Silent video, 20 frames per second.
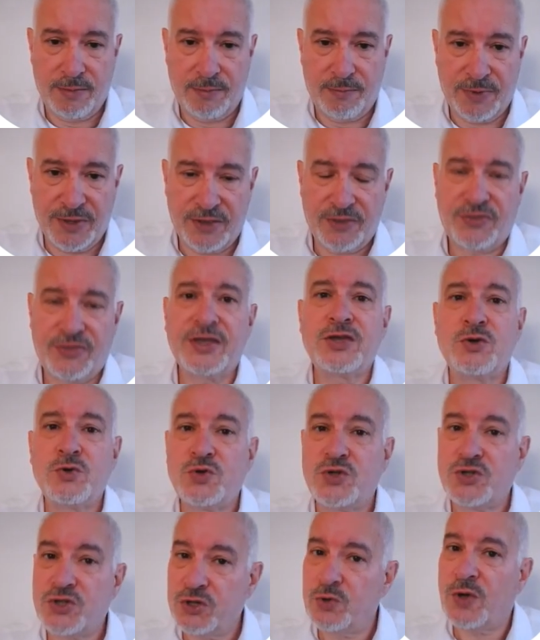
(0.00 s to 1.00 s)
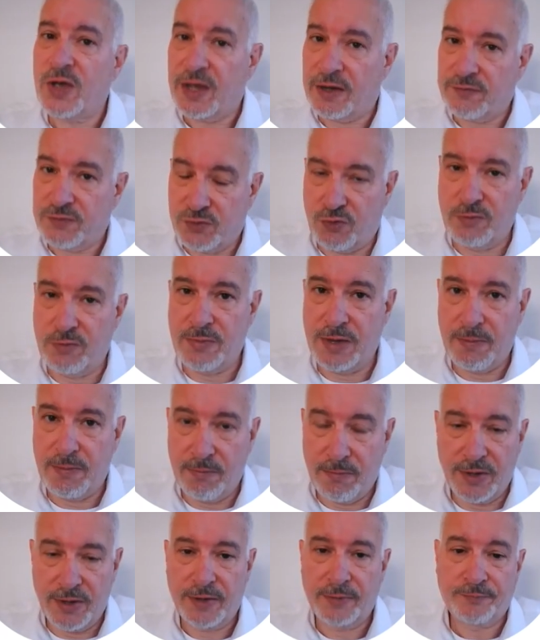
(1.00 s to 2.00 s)
But the thing you do have to
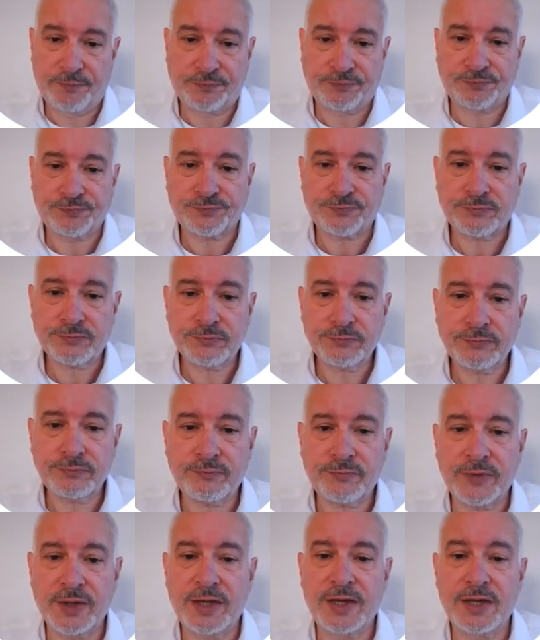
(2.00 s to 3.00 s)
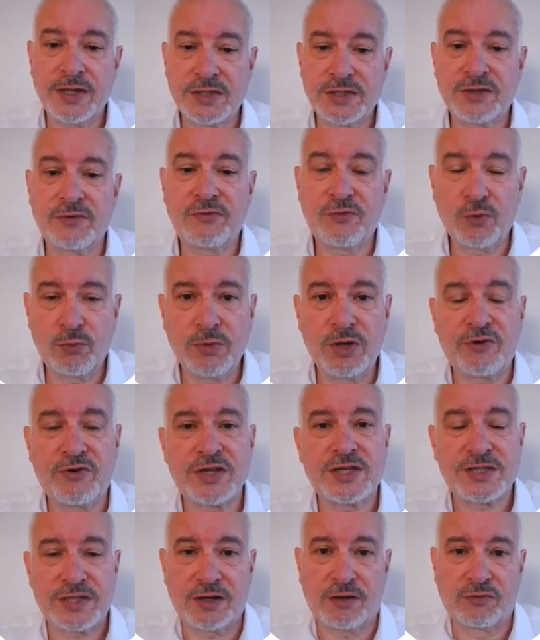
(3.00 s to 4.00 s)
remember is the formula
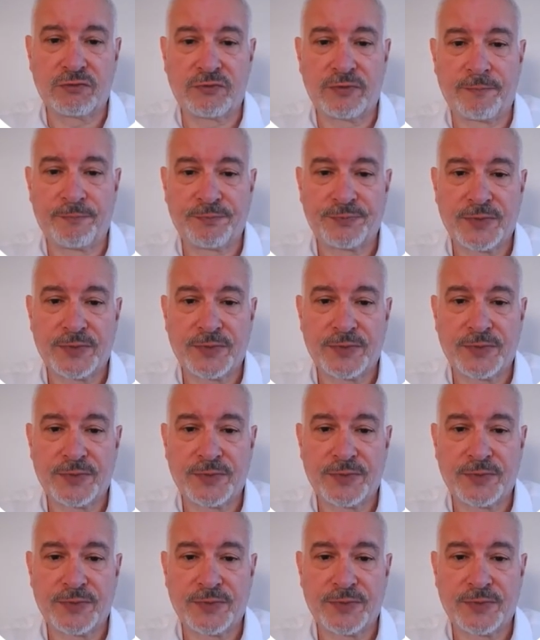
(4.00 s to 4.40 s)
itself.